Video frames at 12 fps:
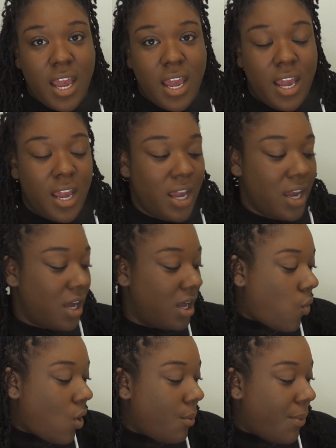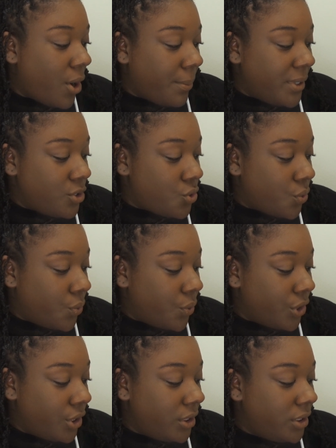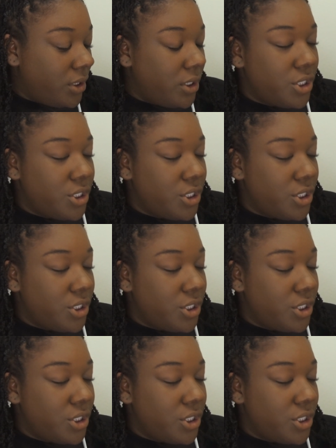a apartment tour,